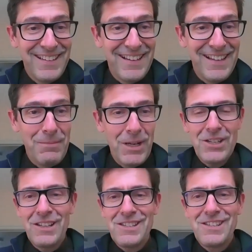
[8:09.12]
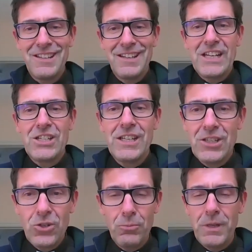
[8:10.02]
And actually,
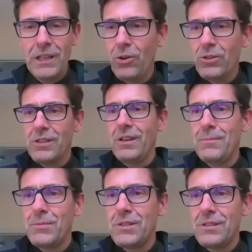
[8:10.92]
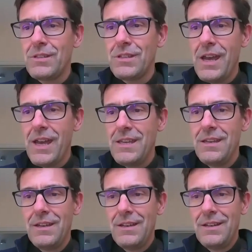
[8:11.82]
it took me a long time to say,